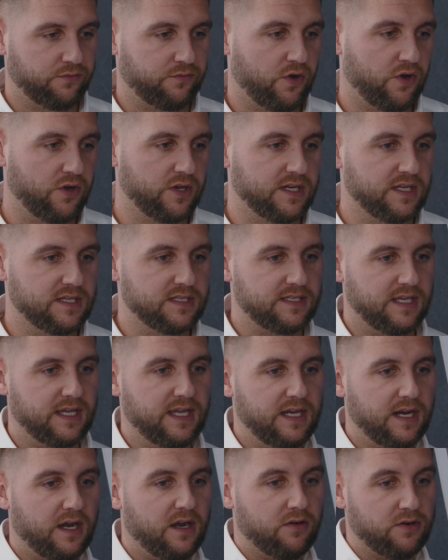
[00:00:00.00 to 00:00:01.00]
to find is
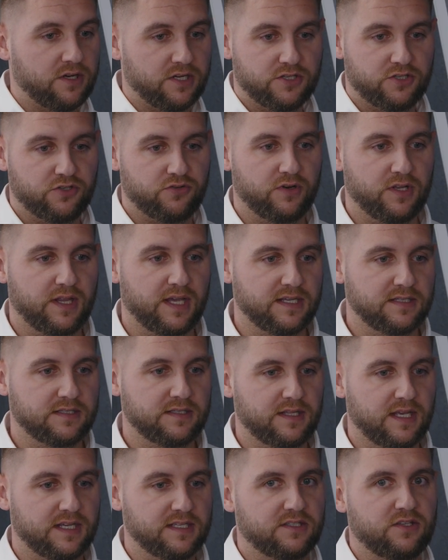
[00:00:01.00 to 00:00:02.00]
in our industry there's
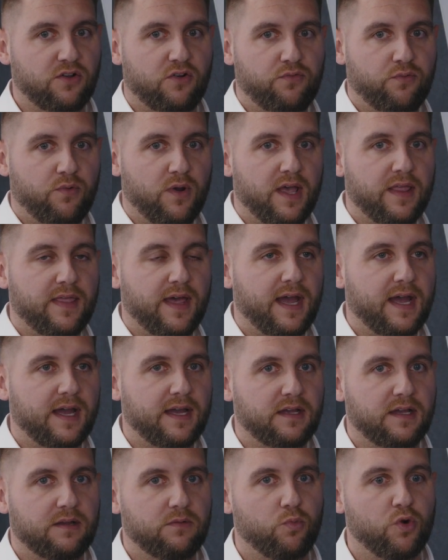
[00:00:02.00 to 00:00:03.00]
there's software that
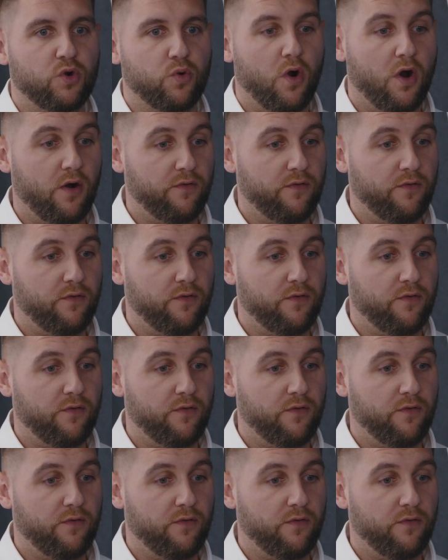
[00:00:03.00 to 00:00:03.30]
will